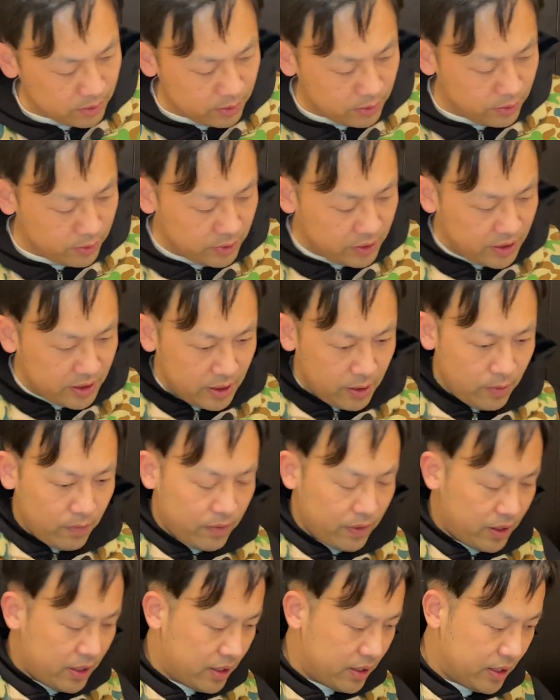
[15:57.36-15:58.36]
two seat
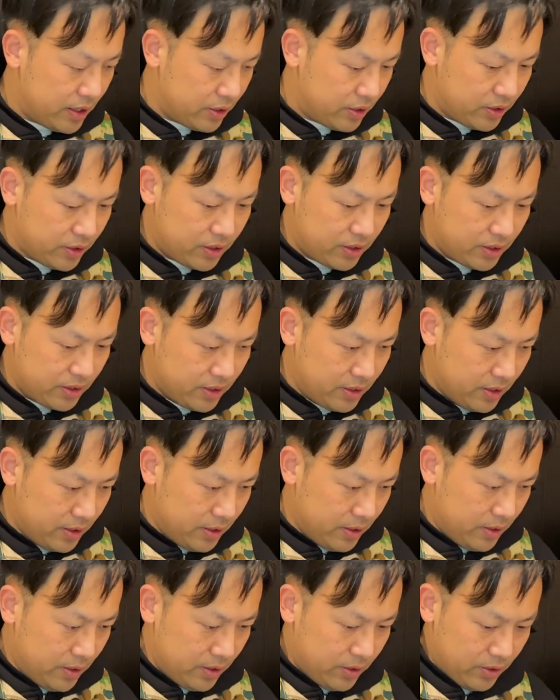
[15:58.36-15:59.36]
over here. Let's just
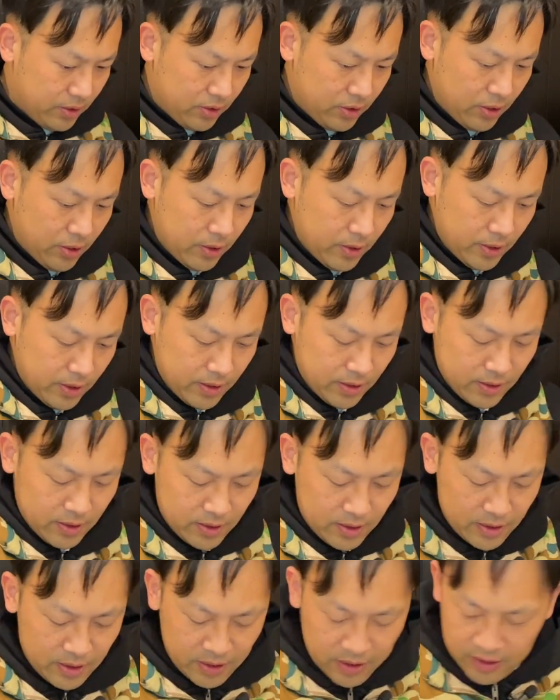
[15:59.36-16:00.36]
turn it
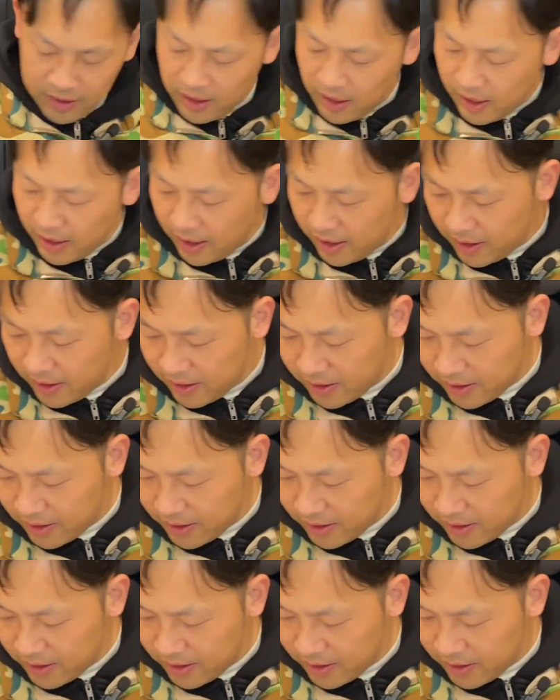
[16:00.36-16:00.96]
the side